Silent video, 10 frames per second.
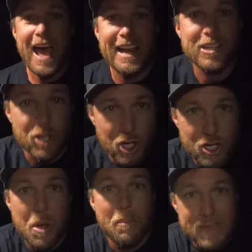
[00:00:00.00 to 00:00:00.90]
and
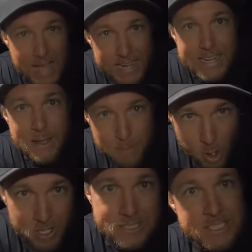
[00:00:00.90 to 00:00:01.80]
good bloody
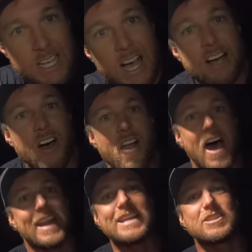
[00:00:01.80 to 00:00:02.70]
morning to you. All
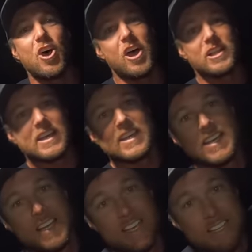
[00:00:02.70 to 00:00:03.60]
right, it's early.
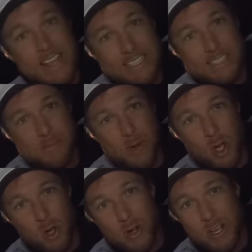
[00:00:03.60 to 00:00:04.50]
That's the
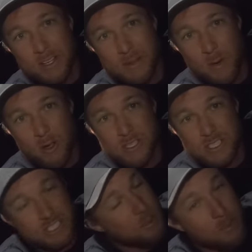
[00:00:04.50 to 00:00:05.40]
moon. The
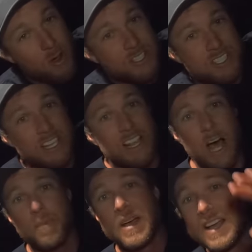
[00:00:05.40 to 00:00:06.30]
moon's still
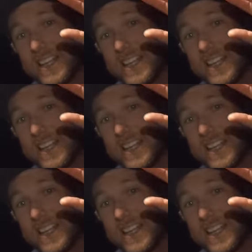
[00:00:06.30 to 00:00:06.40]
up.